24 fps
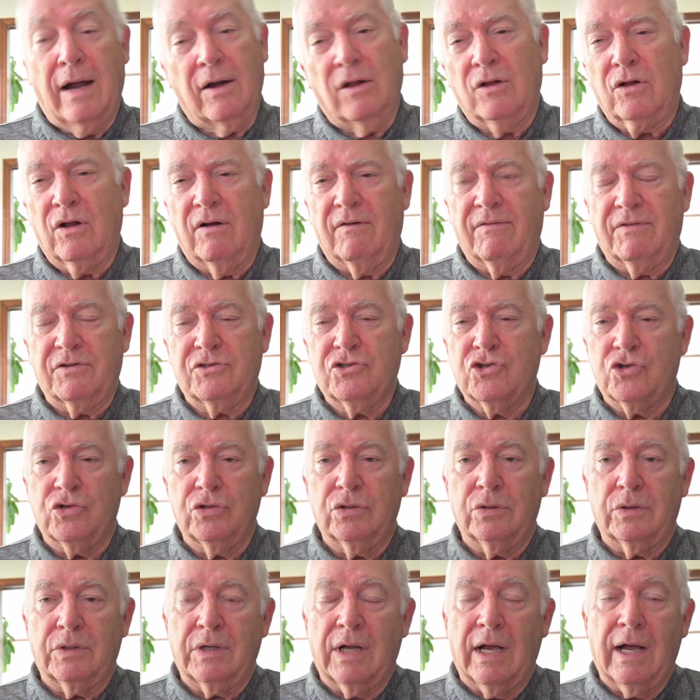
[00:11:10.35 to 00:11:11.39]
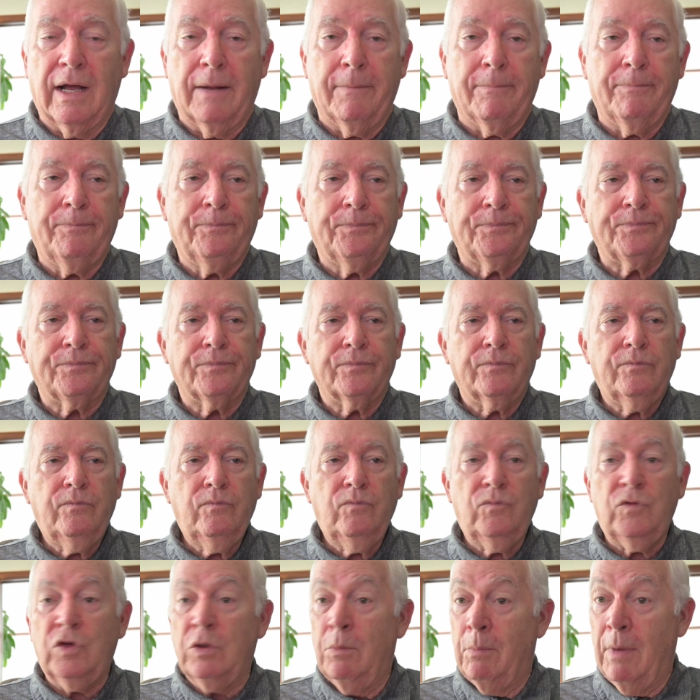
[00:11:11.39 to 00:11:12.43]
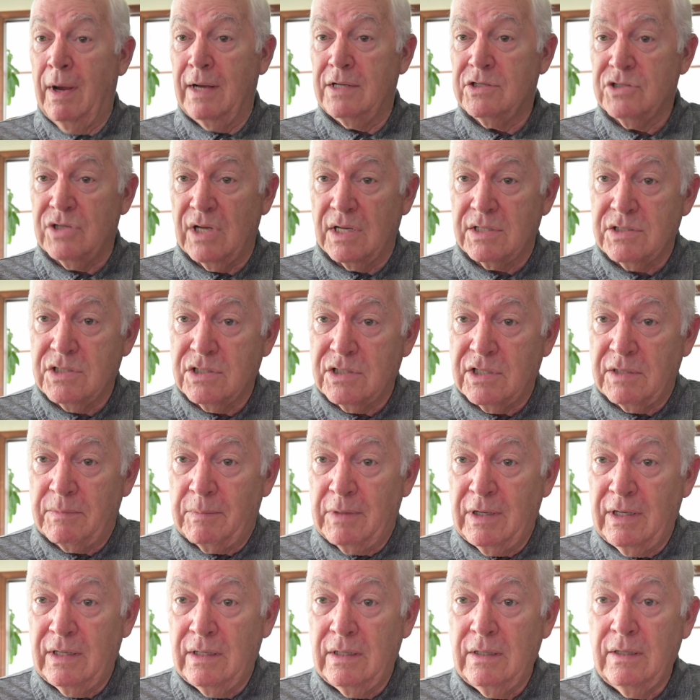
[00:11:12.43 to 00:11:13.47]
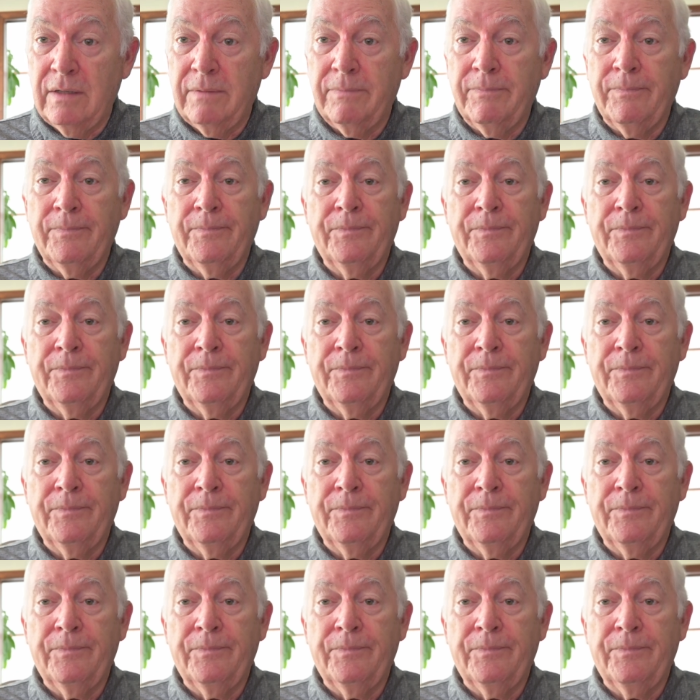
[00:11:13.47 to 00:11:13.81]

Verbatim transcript: I don't know if it's true or not, makes sense to me,